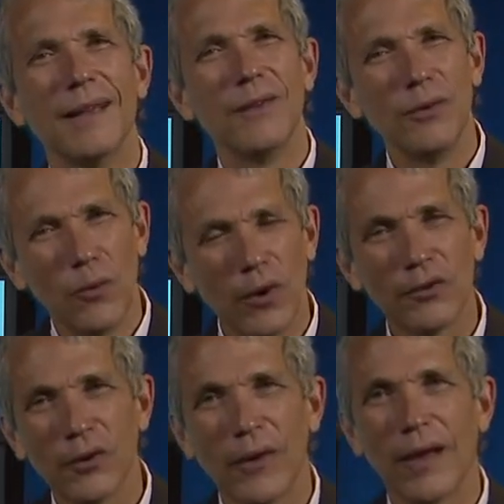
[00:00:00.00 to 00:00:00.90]
You
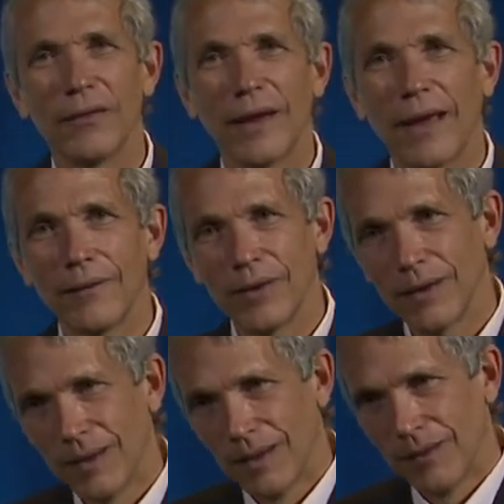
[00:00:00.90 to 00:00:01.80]
also have to have it
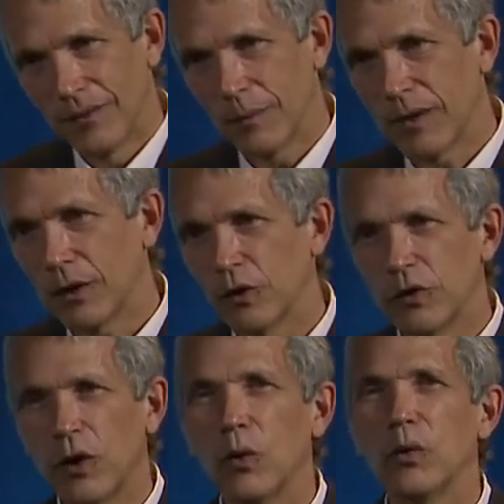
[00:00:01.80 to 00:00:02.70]
something
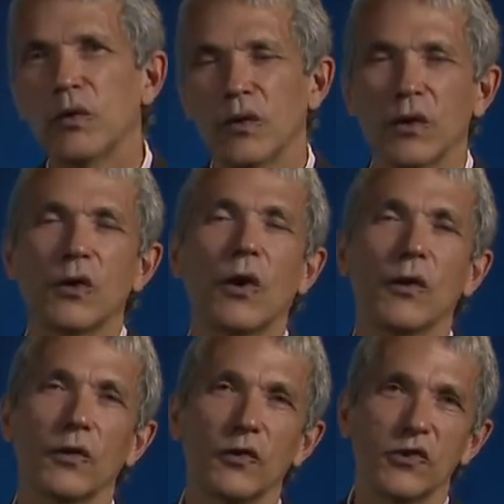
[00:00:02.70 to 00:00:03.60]
close in the
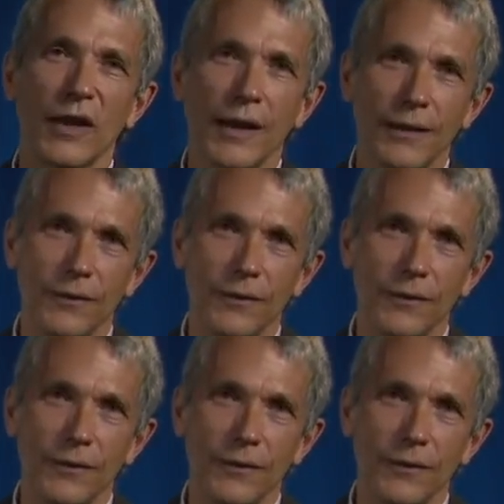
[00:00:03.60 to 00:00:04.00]
causal chain.